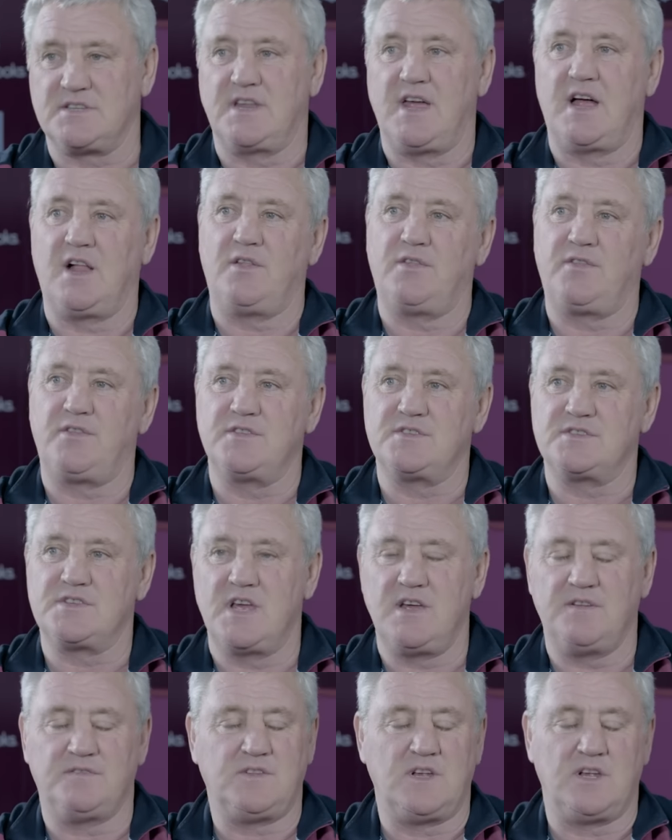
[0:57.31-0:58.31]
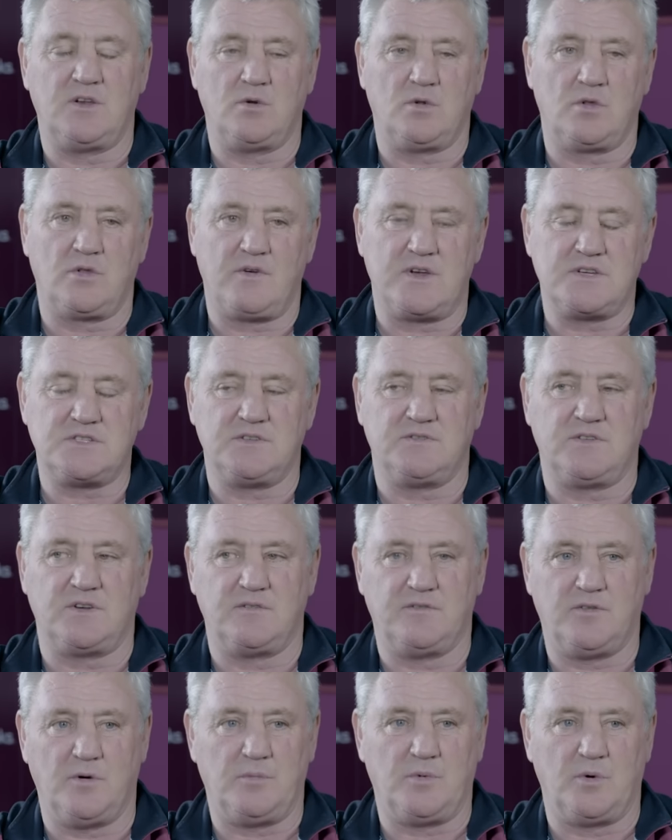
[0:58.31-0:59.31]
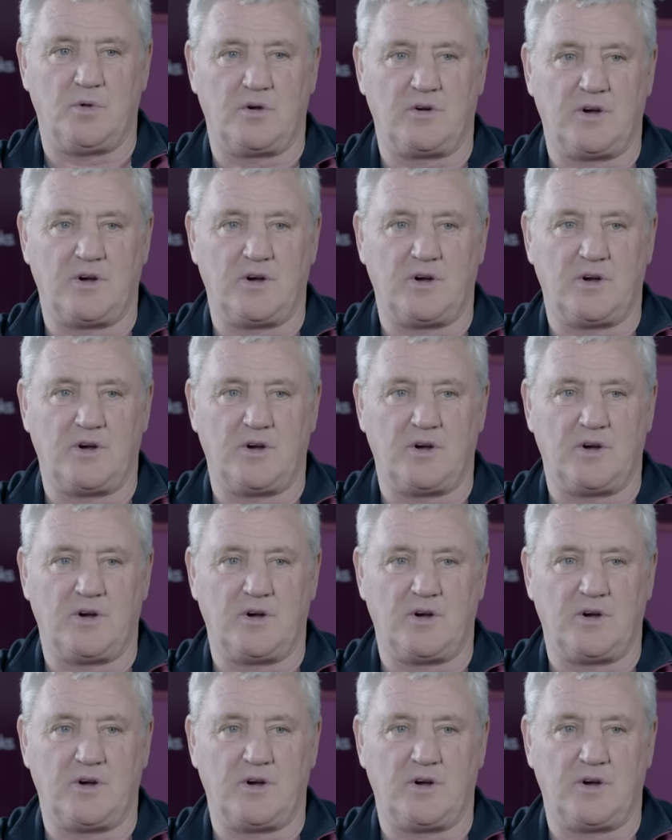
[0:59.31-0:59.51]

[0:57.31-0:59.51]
and health and safety and all the rest of it in football